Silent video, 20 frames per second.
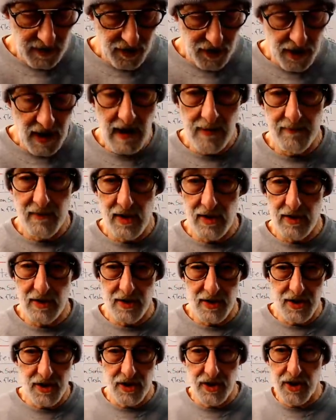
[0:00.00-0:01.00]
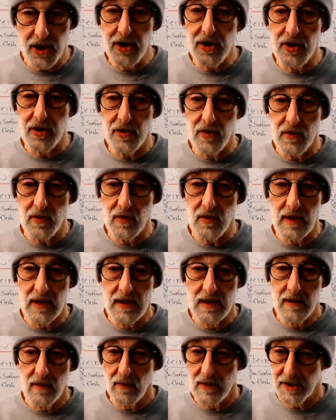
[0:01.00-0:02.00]
chapters 2,
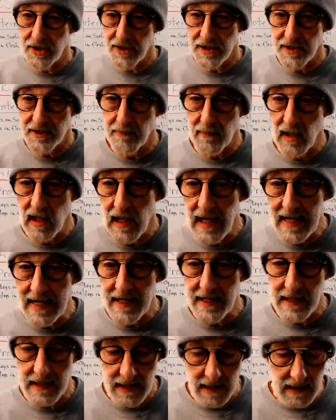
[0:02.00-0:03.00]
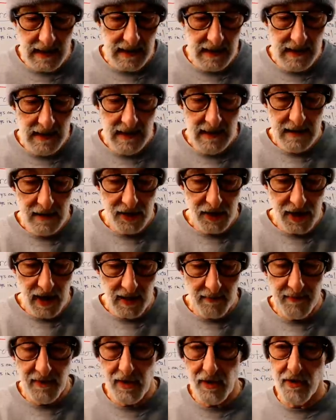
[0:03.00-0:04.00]
which is planning,
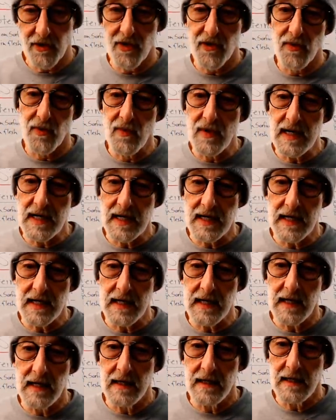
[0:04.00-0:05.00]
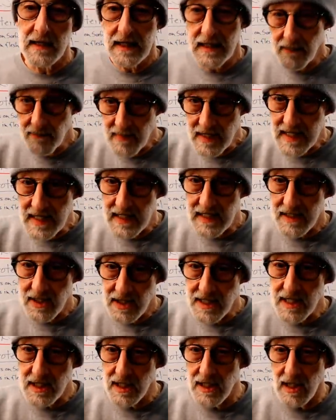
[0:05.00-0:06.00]
chapter 3, immediate
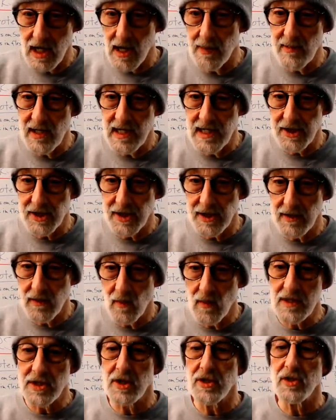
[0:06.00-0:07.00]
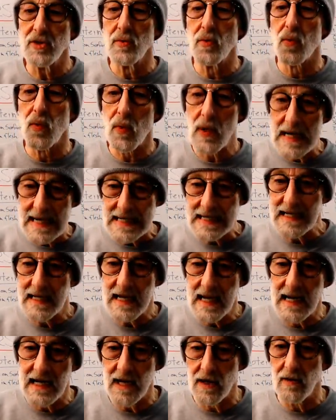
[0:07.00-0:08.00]
decontamination, what to do right
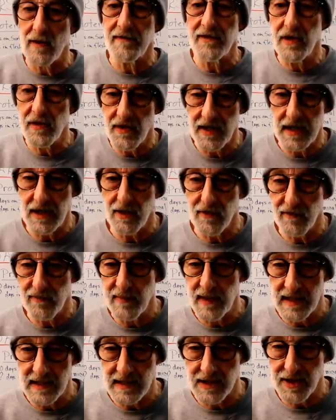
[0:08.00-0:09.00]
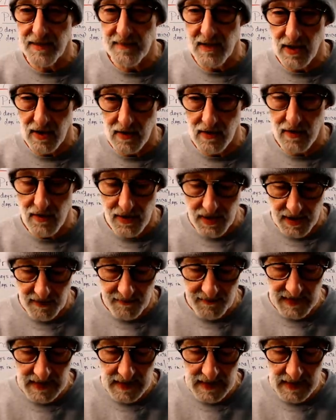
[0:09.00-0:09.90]
now if you think you've been exposed.